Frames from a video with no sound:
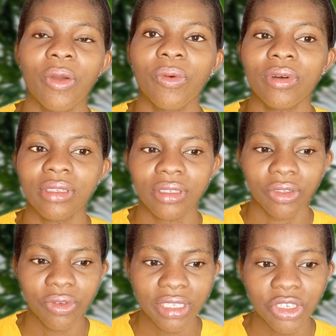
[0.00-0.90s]
I was
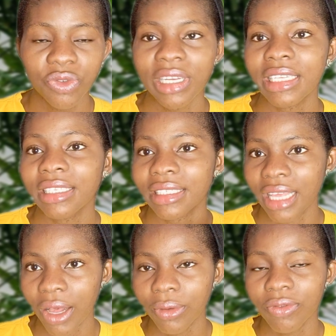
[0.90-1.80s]
using trending
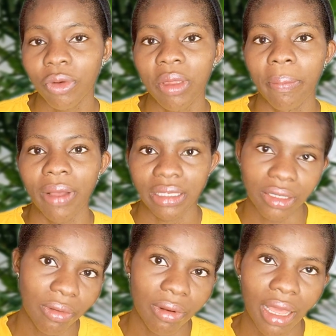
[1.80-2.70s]
sounds from a
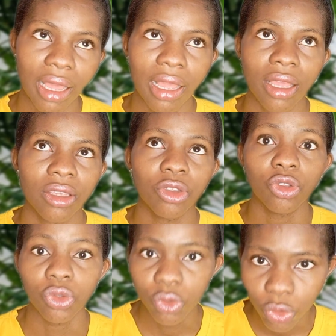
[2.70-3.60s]
particular
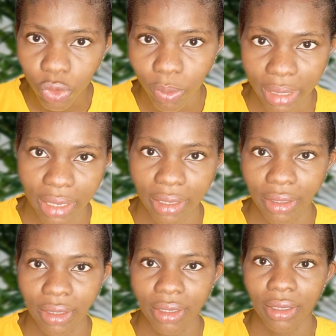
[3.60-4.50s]
YouTuber
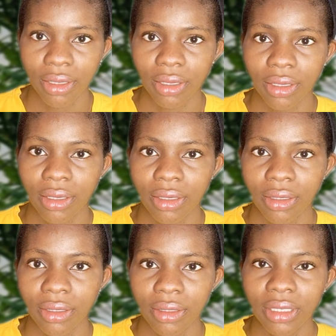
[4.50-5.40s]

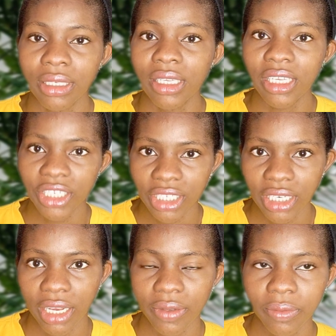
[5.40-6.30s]
in
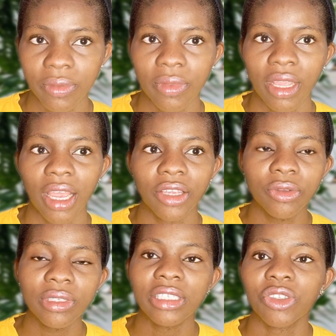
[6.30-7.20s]
Asia. I
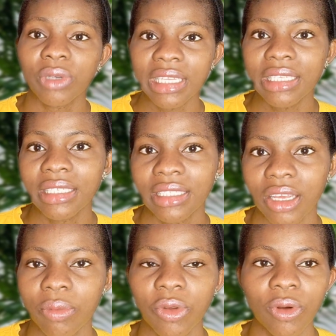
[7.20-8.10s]
used his trending
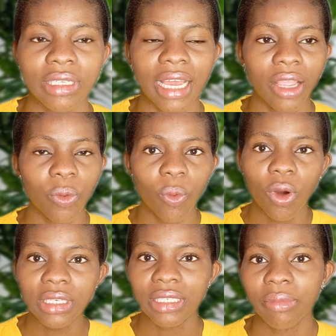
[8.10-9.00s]
sound because I
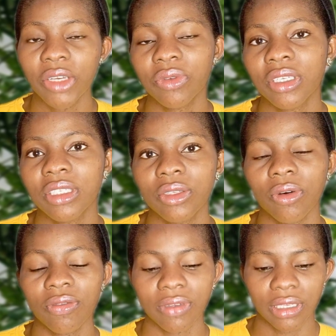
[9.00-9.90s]
watched the metrics
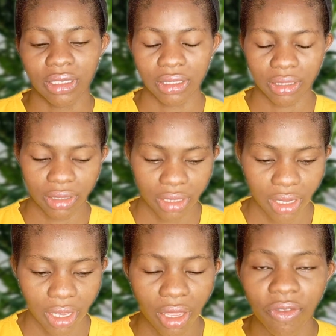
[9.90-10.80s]
of his
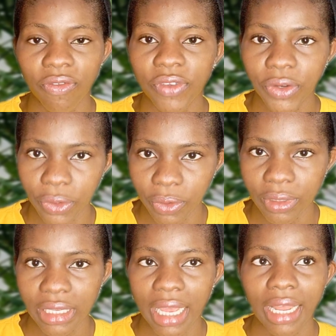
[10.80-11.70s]

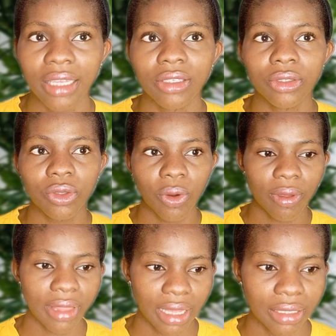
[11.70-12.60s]
videos, and I
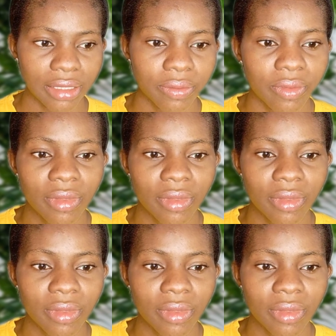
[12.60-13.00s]
saw that